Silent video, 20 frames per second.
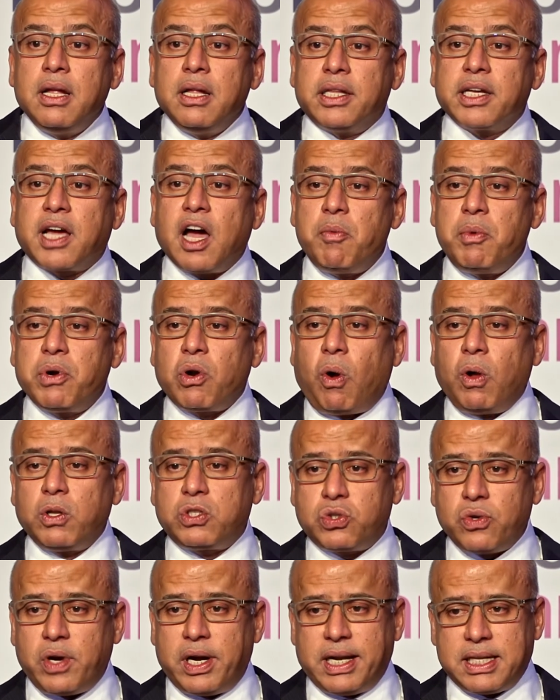The government
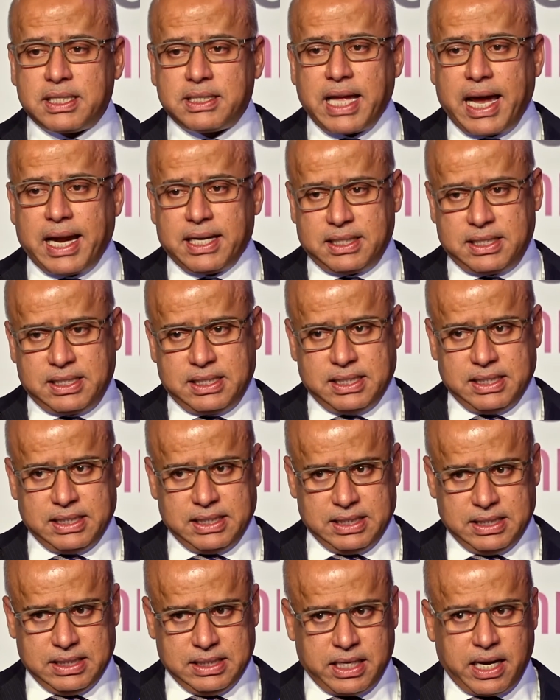also understands
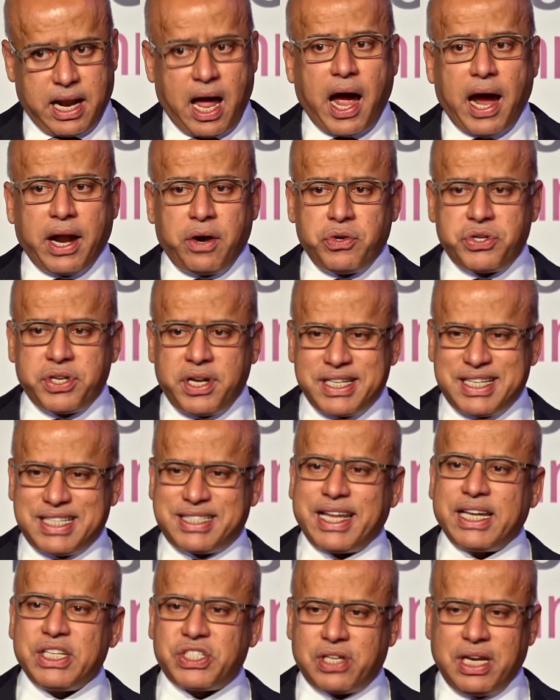that hydrogen is
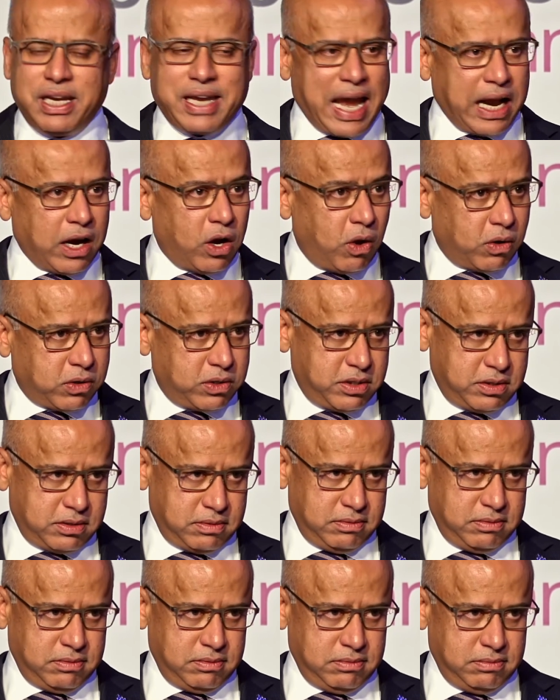essentially landlocked.
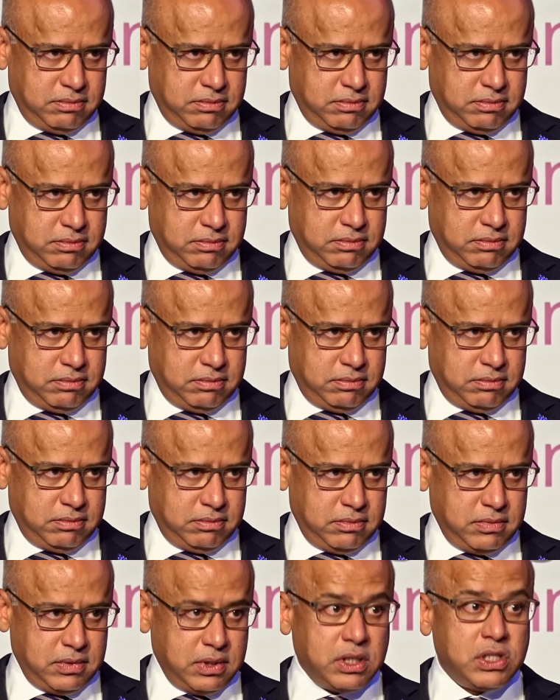
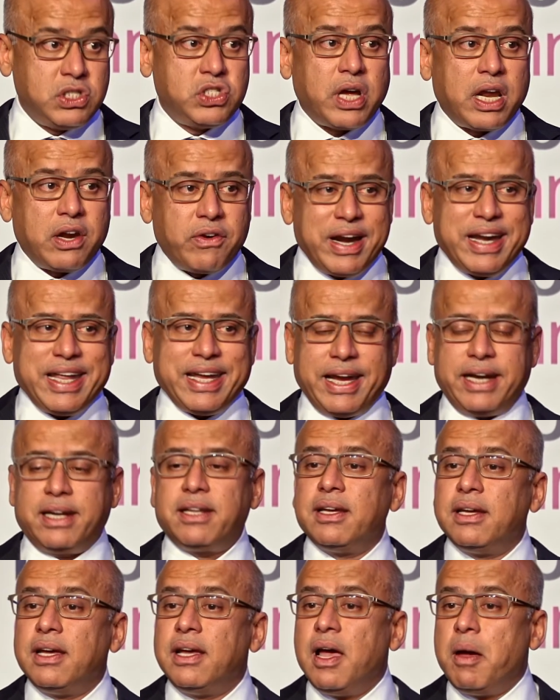Generating
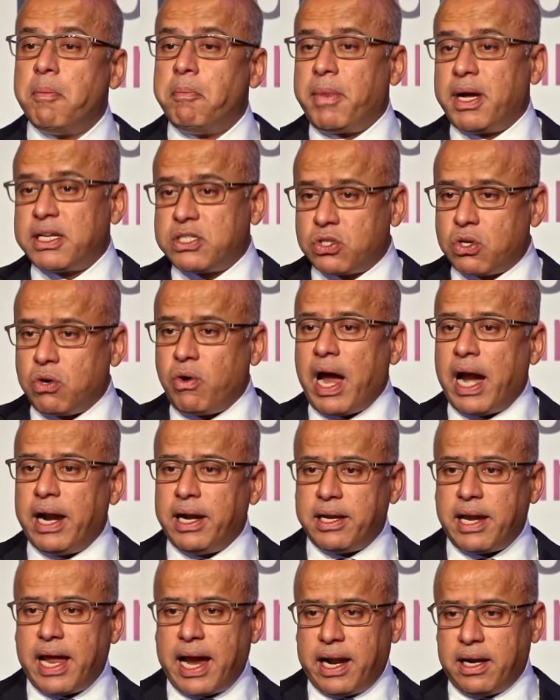it must go hand
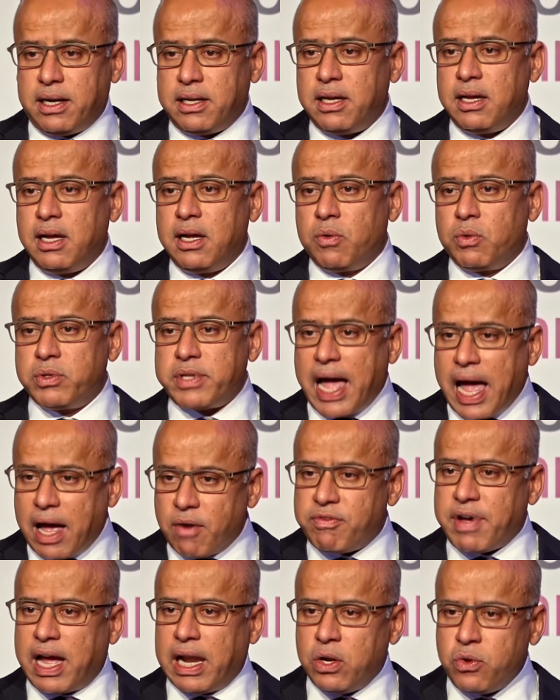in hand with
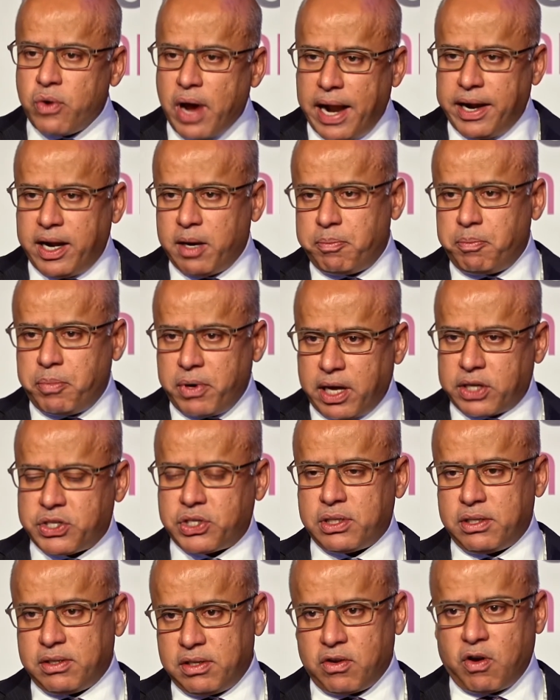value added
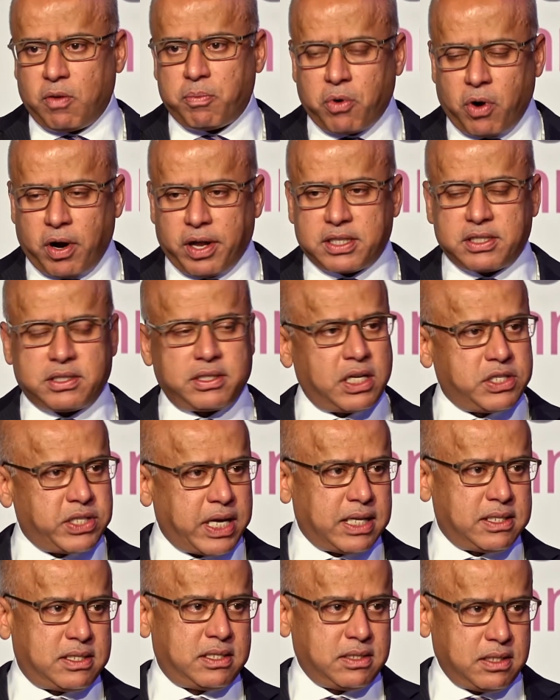production of products such
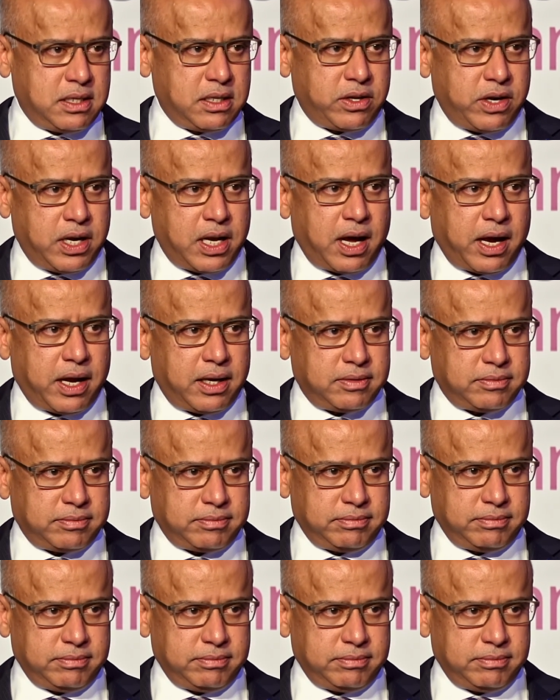as green iron,